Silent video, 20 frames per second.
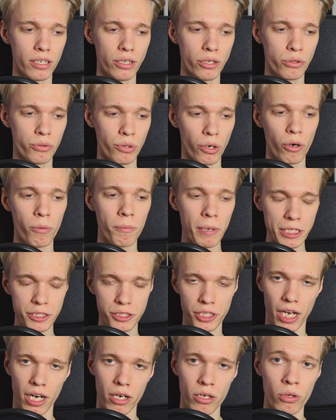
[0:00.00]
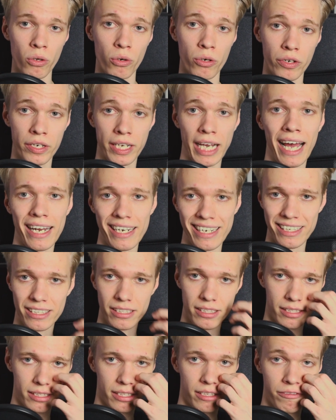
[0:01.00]
grow my channel
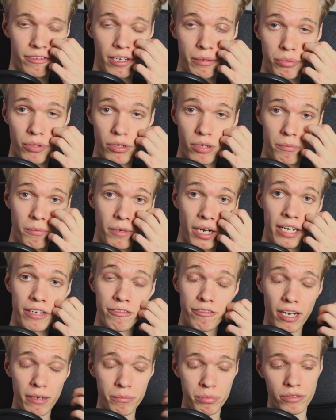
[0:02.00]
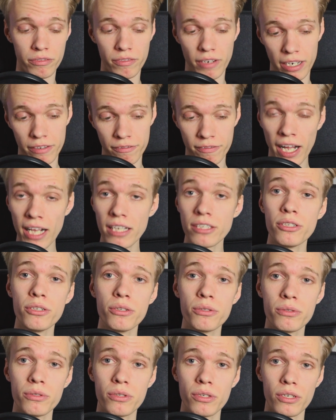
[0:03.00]
organically. If I provide
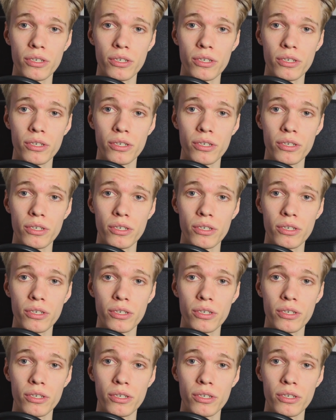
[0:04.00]
value,